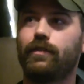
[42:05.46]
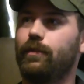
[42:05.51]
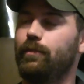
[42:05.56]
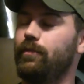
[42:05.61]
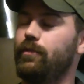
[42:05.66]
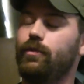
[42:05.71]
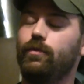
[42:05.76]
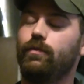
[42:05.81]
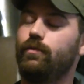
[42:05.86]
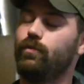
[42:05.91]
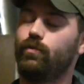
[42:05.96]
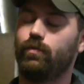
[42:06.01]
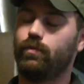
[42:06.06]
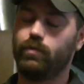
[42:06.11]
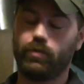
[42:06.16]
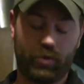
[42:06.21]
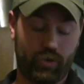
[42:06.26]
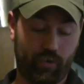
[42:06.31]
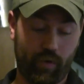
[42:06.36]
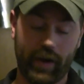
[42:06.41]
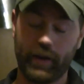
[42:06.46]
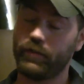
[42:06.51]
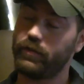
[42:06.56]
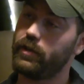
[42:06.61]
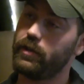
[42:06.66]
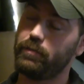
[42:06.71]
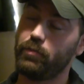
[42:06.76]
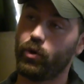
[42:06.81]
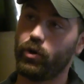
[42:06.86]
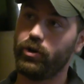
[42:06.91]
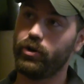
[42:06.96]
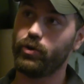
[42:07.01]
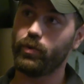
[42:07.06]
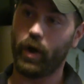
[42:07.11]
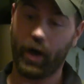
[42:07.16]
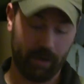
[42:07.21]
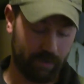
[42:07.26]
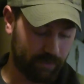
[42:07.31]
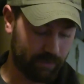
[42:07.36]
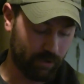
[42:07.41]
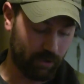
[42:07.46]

some crazy more nuance.